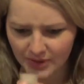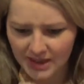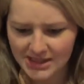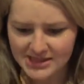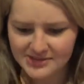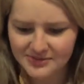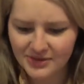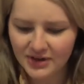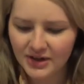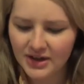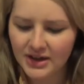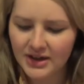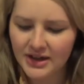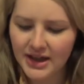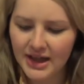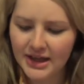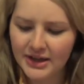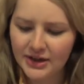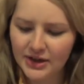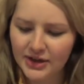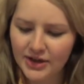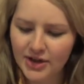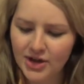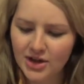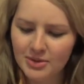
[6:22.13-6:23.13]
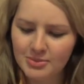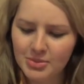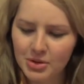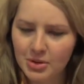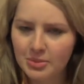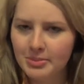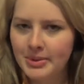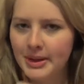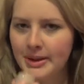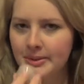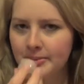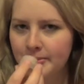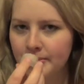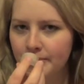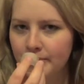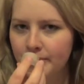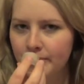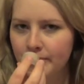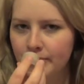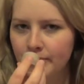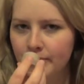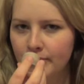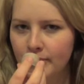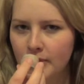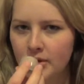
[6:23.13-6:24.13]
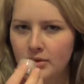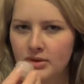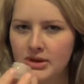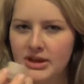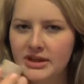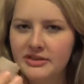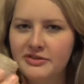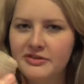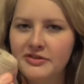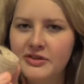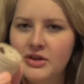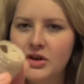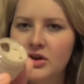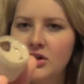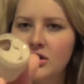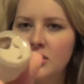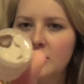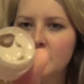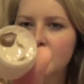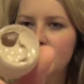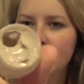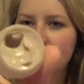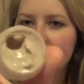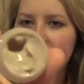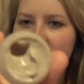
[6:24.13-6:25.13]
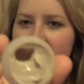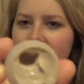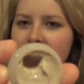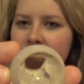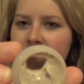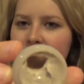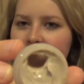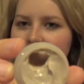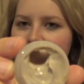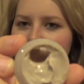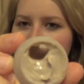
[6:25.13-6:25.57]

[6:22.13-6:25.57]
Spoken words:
it's very like herbal, but really floral and pretty.